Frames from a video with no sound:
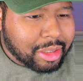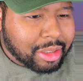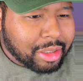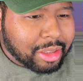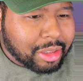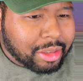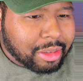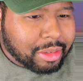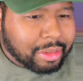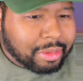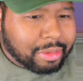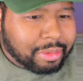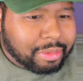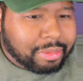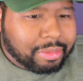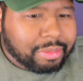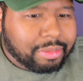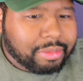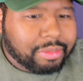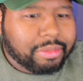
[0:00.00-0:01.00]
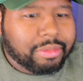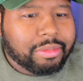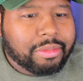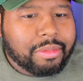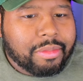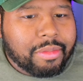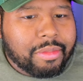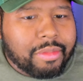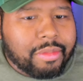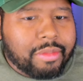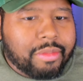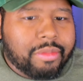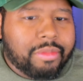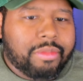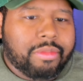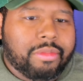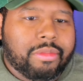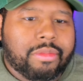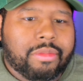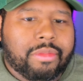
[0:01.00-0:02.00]

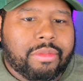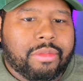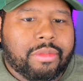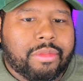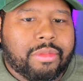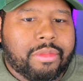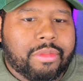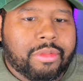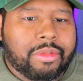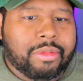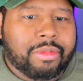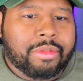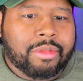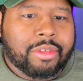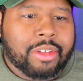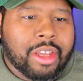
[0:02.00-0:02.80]
(no one is talking)